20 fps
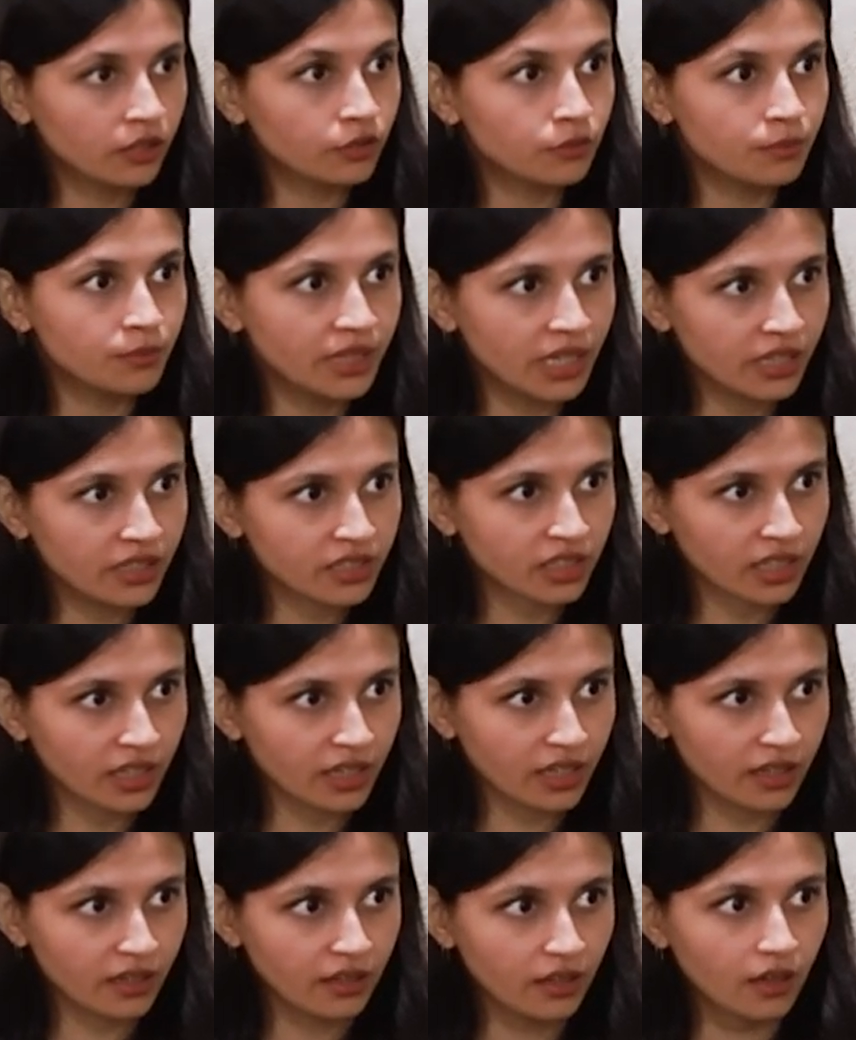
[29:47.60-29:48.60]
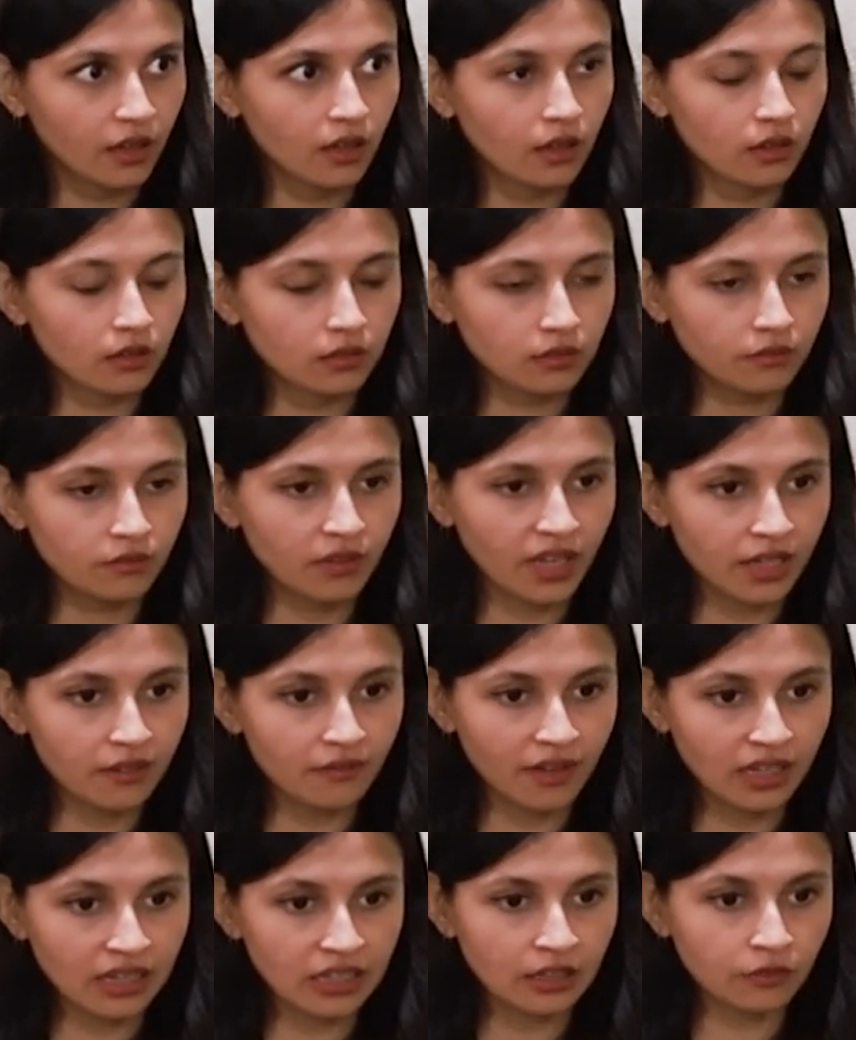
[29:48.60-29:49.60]
and 2 BHK
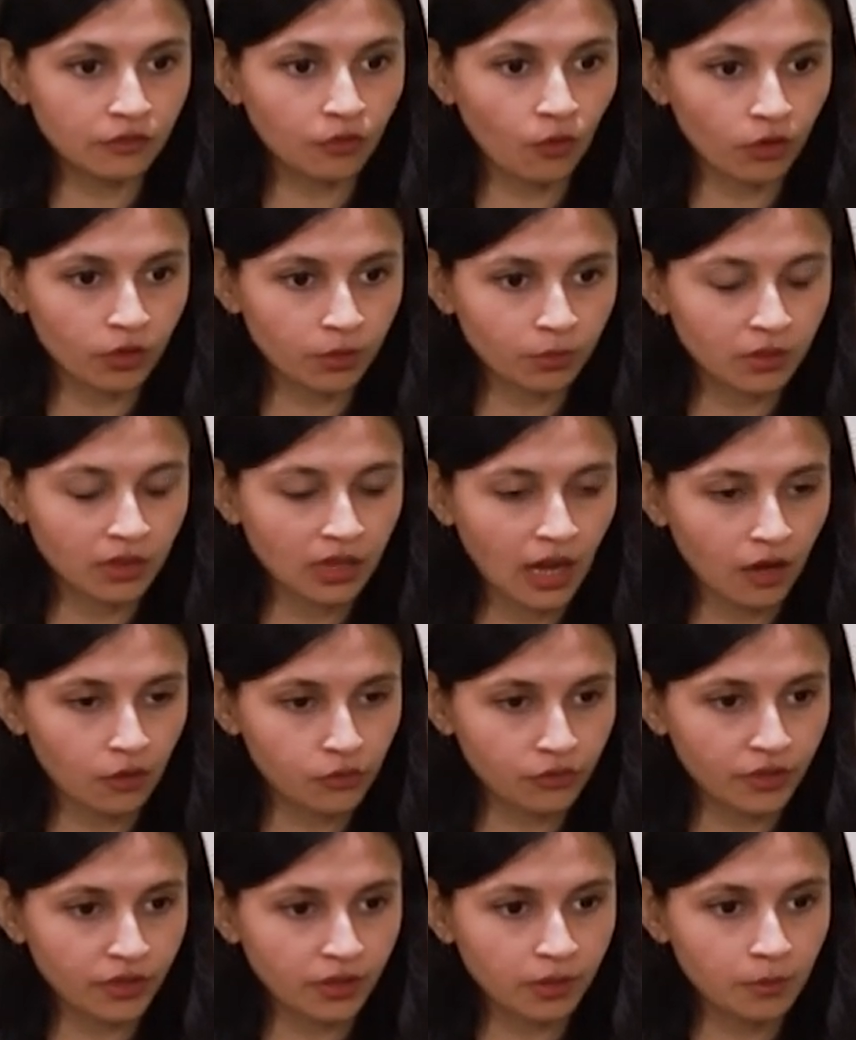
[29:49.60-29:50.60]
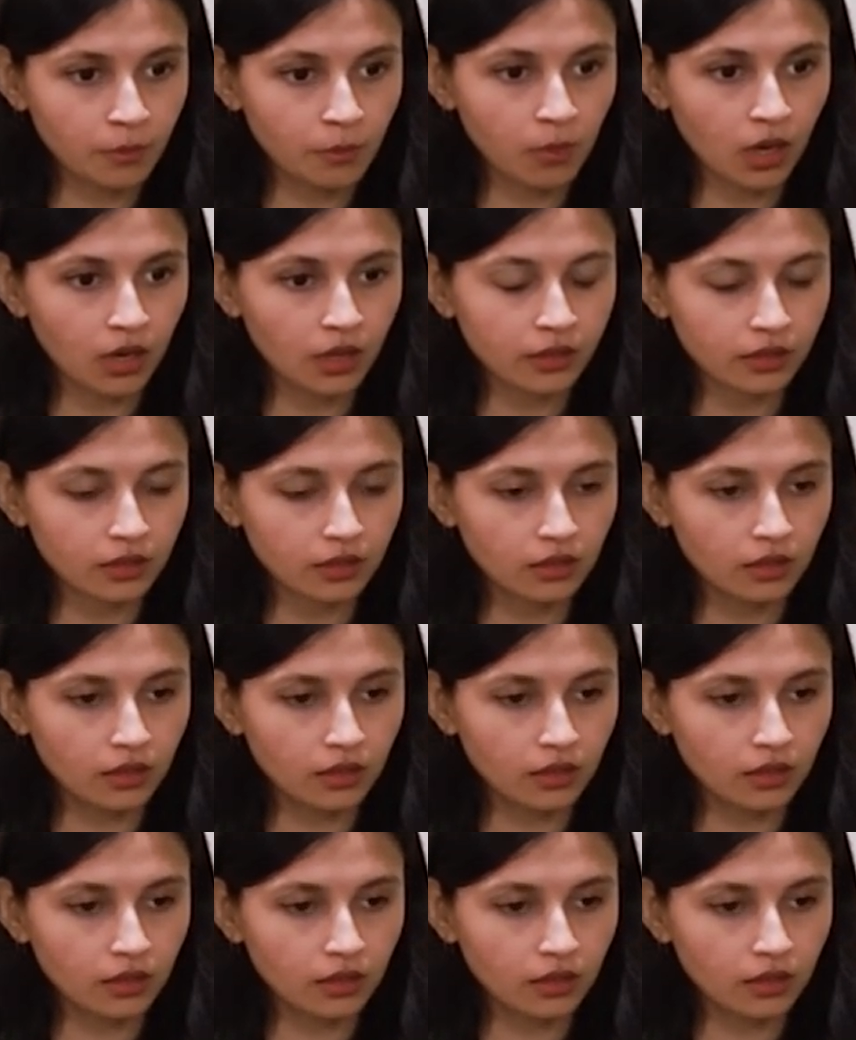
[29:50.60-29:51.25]
very, very affordable housing. But